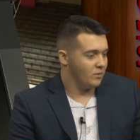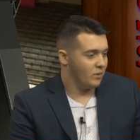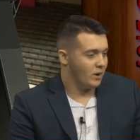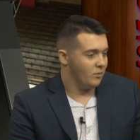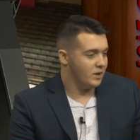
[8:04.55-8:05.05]

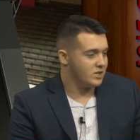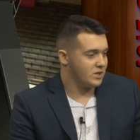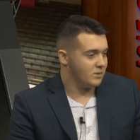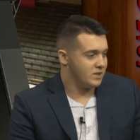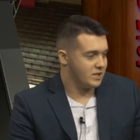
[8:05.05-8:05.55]
well,
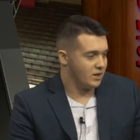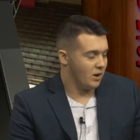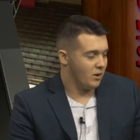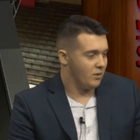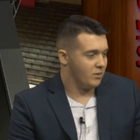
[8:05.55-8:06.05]
originally it was to
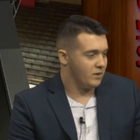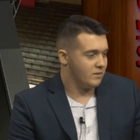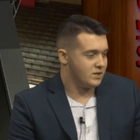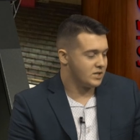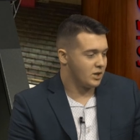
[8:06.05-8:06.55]
go. It
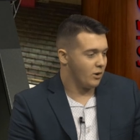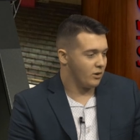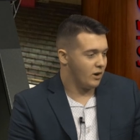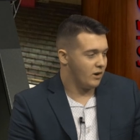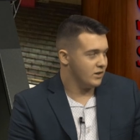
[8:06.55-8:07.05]
was just to go to
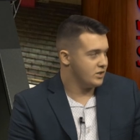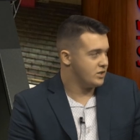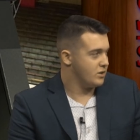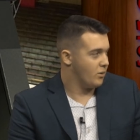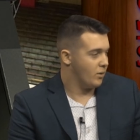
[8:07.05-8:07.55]

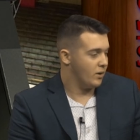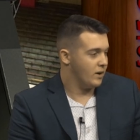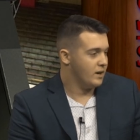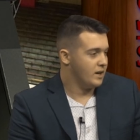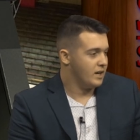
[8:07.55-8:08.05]
college,
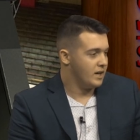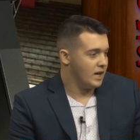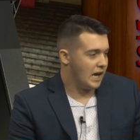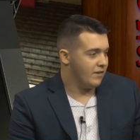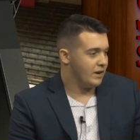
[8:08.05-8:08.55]
or
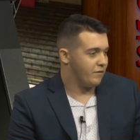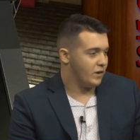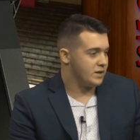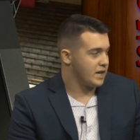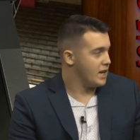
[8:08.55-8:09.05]
even at
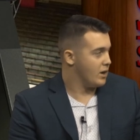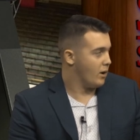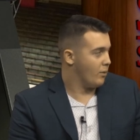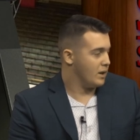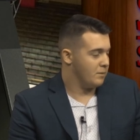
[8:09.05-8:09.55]
first, I didn't know
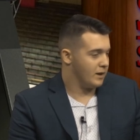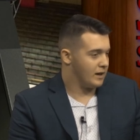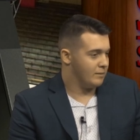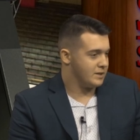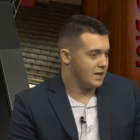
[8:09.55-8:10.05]
I wanted to be a
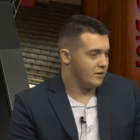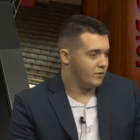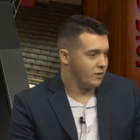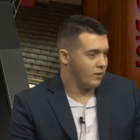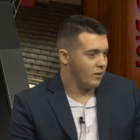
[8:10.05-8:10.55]
commentator
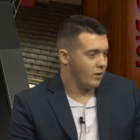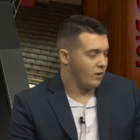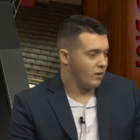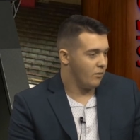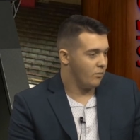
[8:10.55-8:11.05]
for
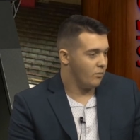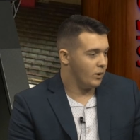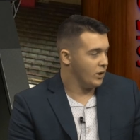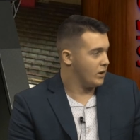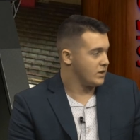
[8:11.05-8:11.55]
a
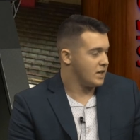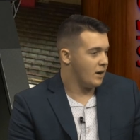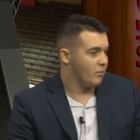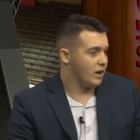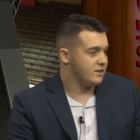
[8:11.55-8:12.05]
really long
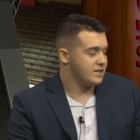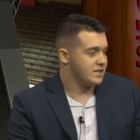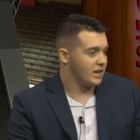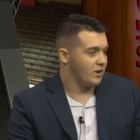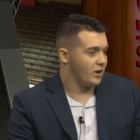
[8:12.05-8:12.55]
time. When I was in
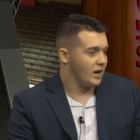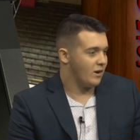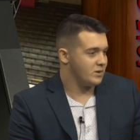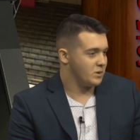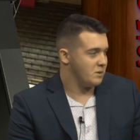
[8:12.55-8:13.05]
second grade, I
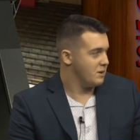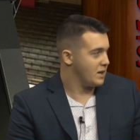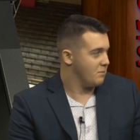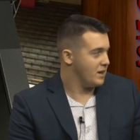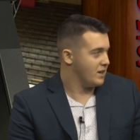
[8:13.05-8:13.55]
always wanted to be a
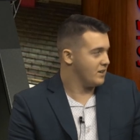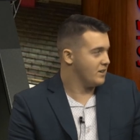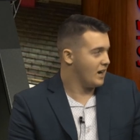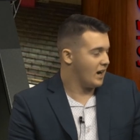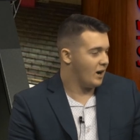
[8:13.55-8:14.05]
comedian.
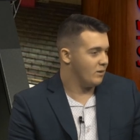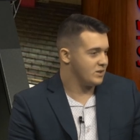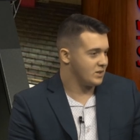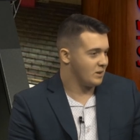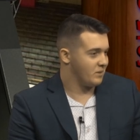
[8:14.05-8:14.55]
I
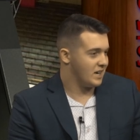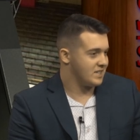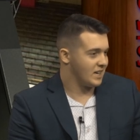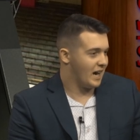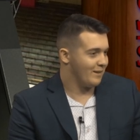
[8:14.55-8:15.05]
always looked up
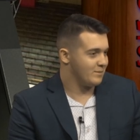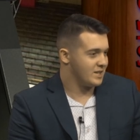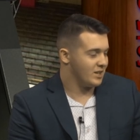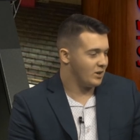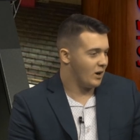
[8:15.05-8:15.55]
guys like Adam
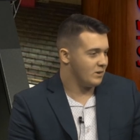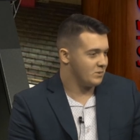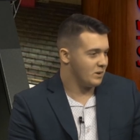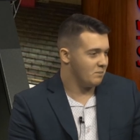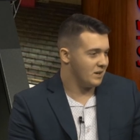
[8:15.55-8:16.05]
Sandler. I always
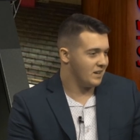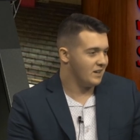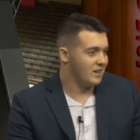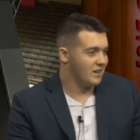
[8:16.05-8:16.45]
wanted to be